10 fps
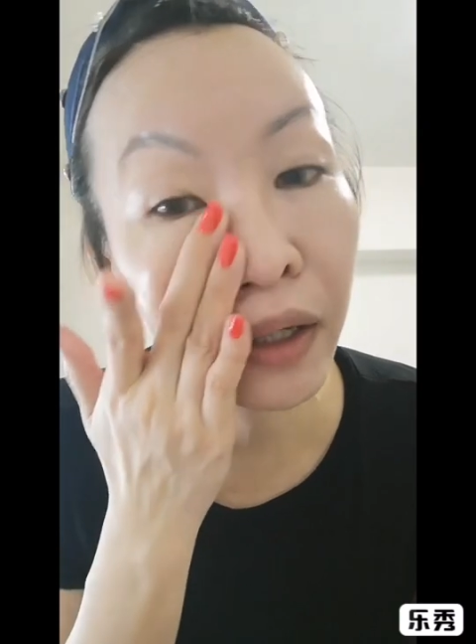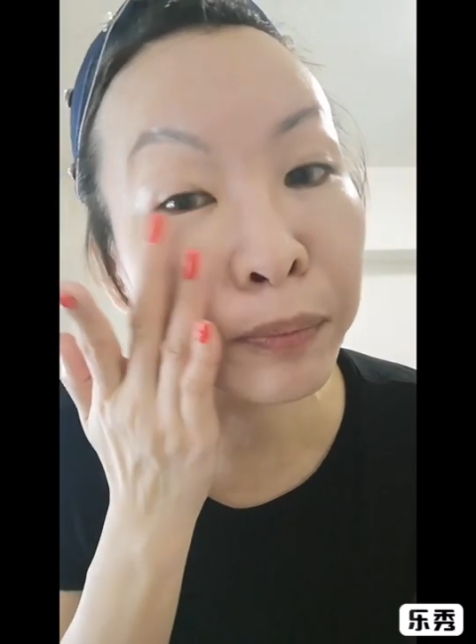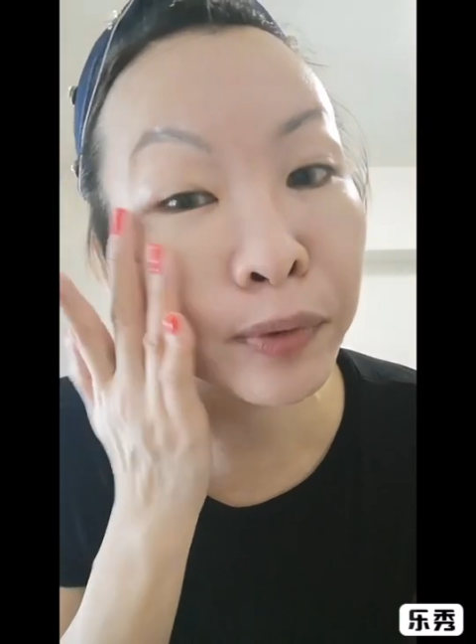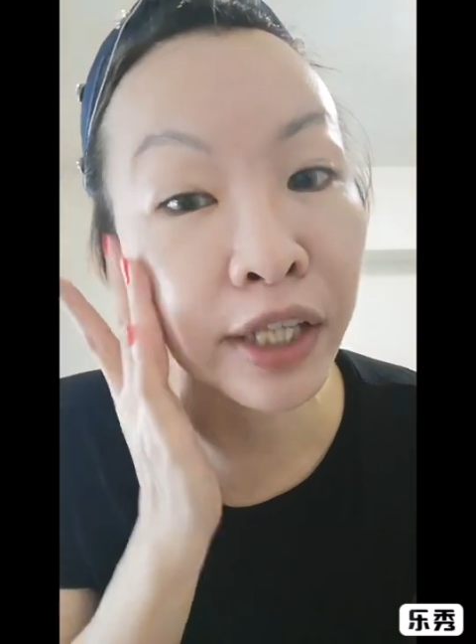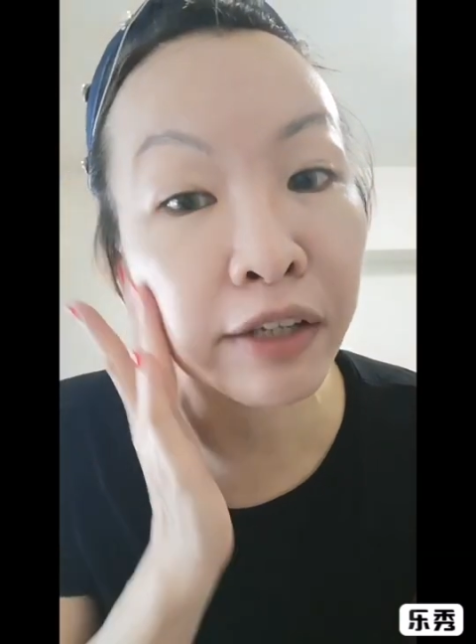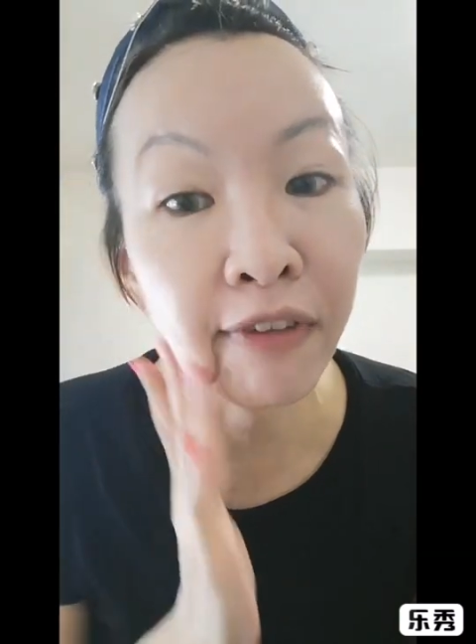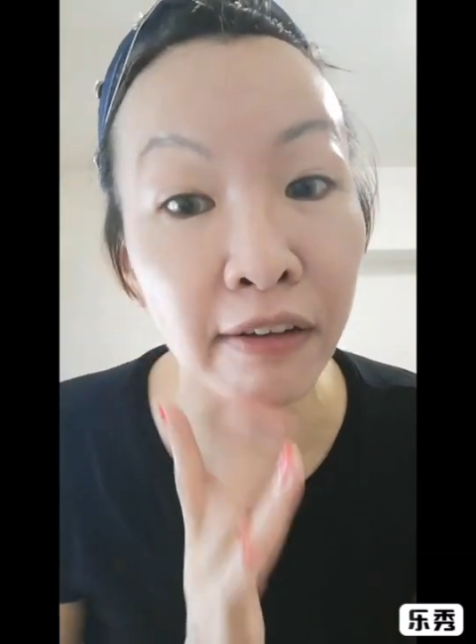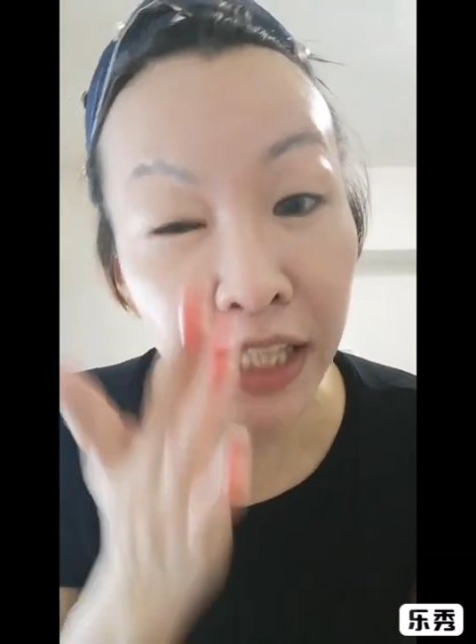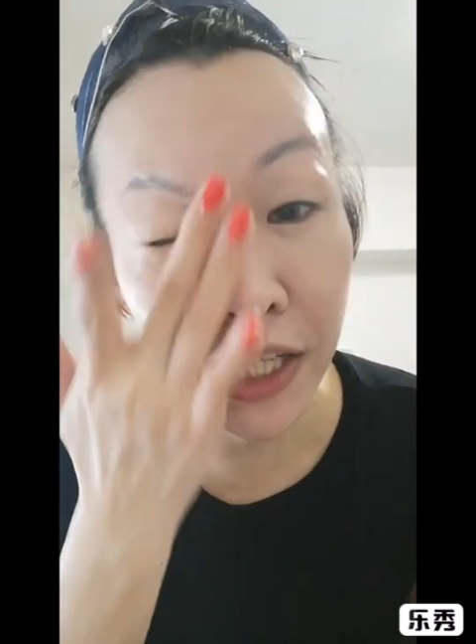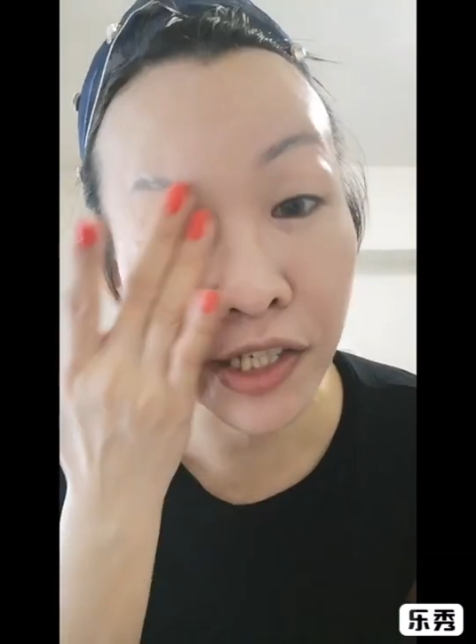on putting
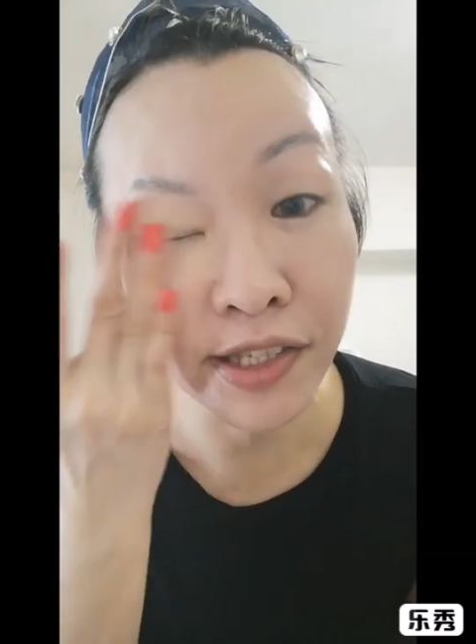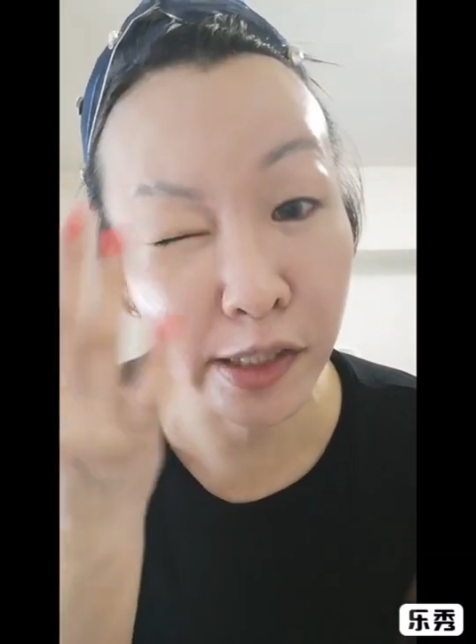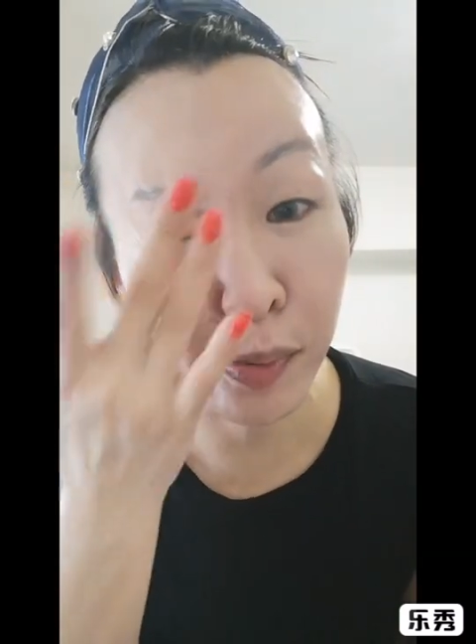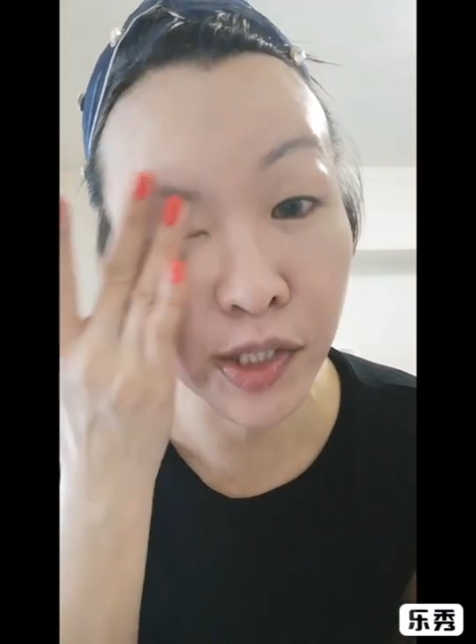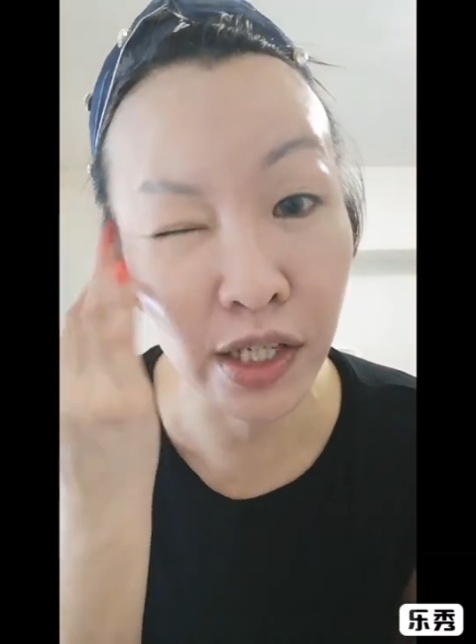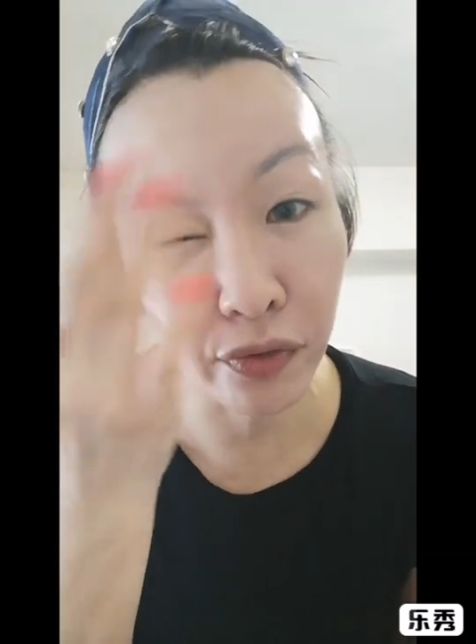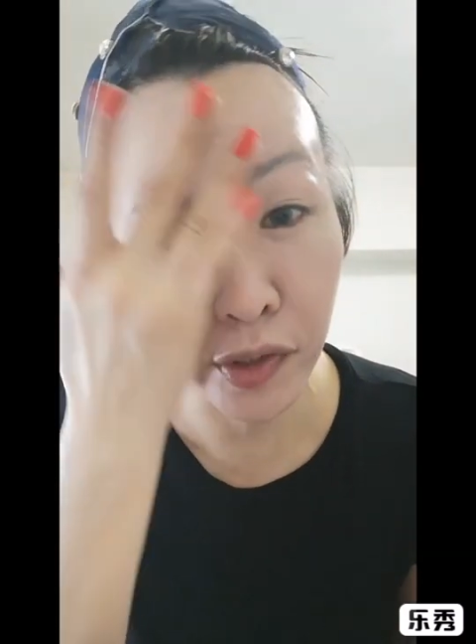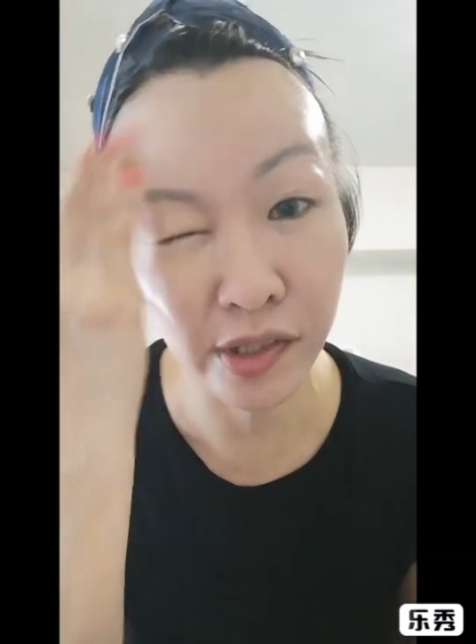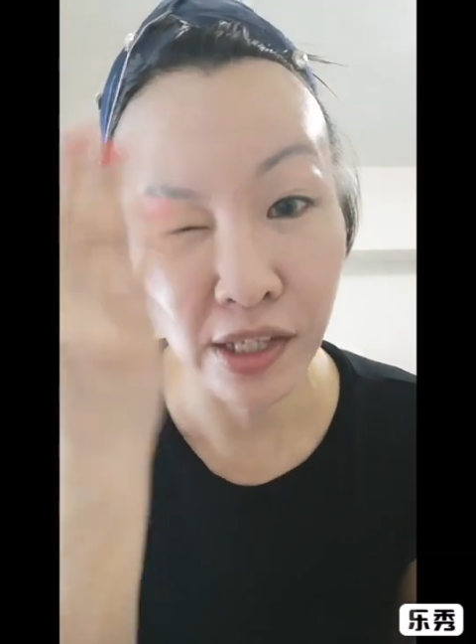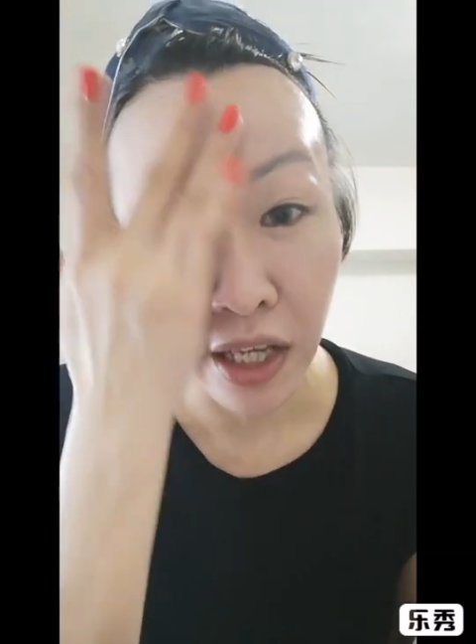foundations, especially
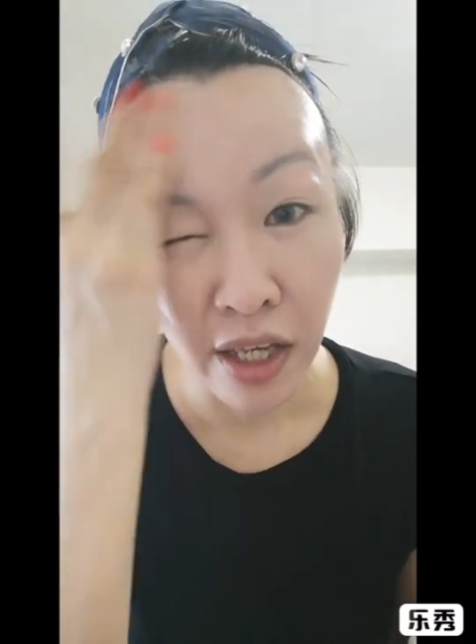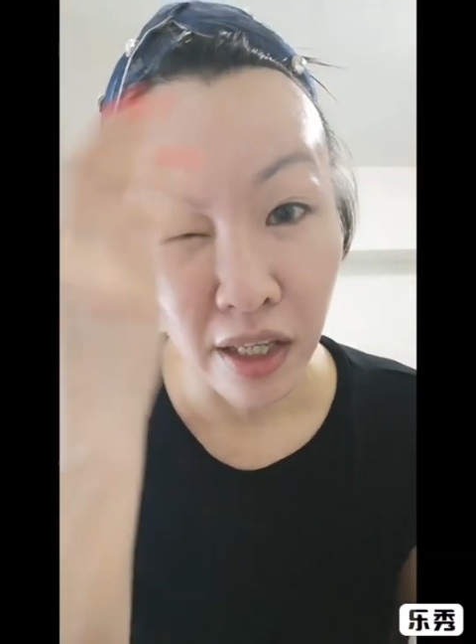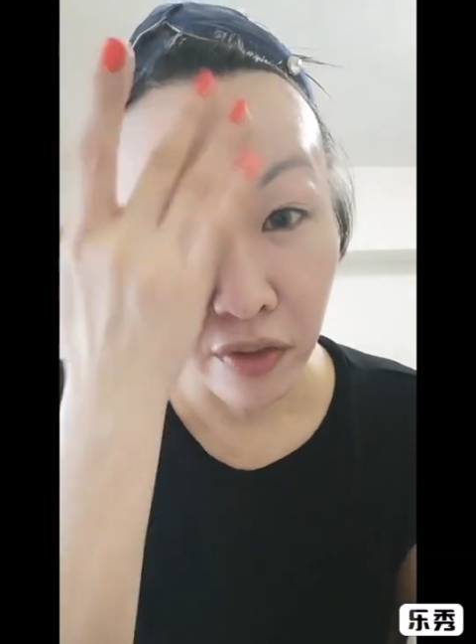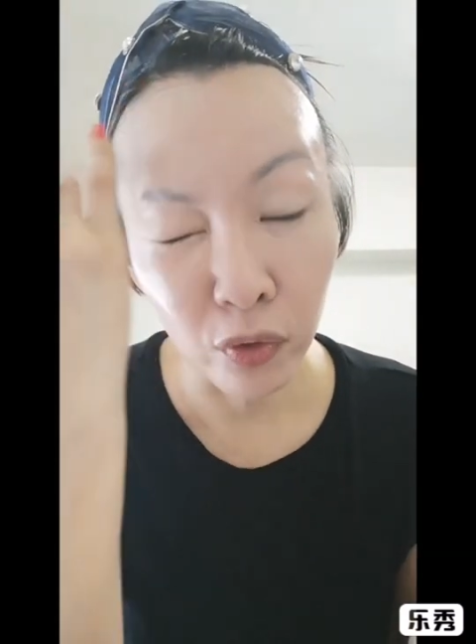if